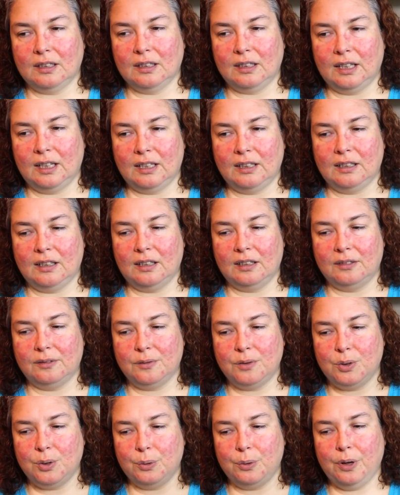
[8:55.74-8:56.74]
And the
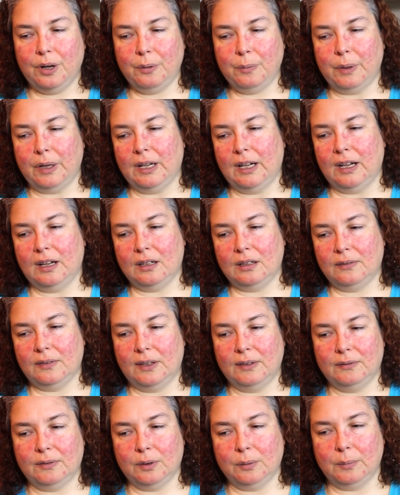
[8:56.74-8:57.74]
joy went out of
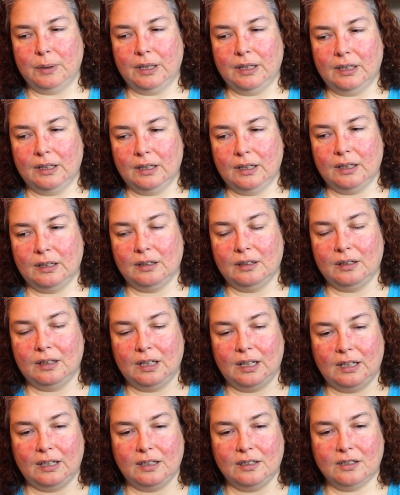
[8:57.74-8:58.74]
it for me.
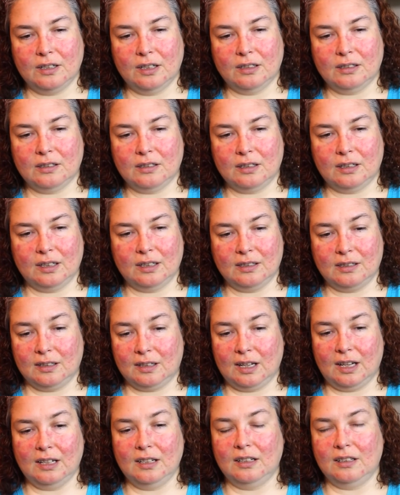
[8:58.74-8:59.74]
And it just, because
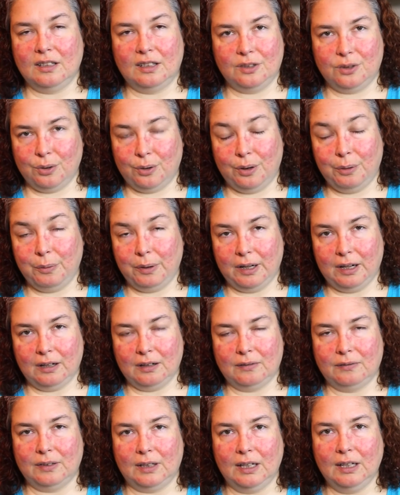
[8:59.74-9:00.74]
kind of the joy went
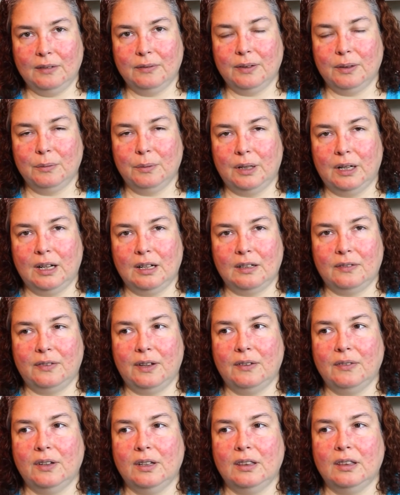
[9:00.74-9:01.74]
out of life, it went out of
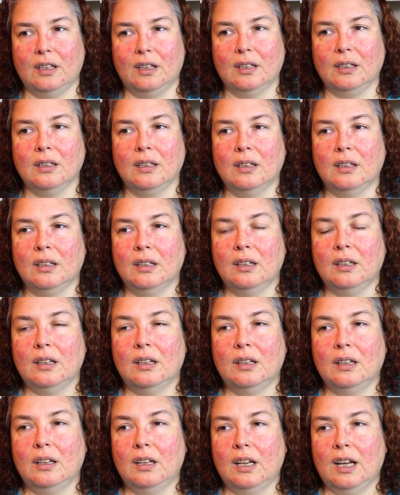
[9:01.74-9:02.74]
everything.
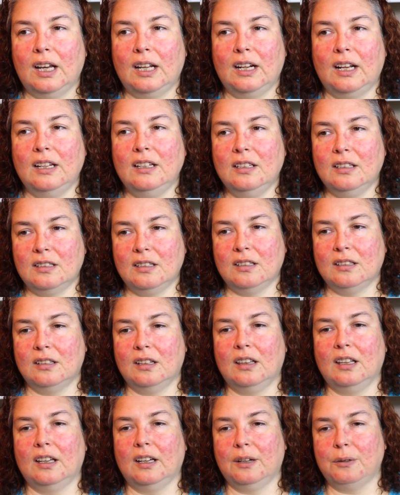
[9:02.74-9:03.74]
And I just
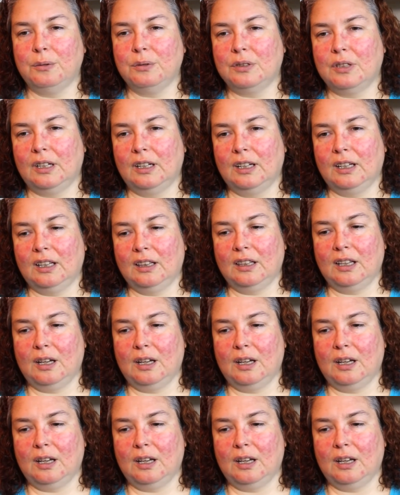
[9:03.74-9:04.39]
didn't think I was going to get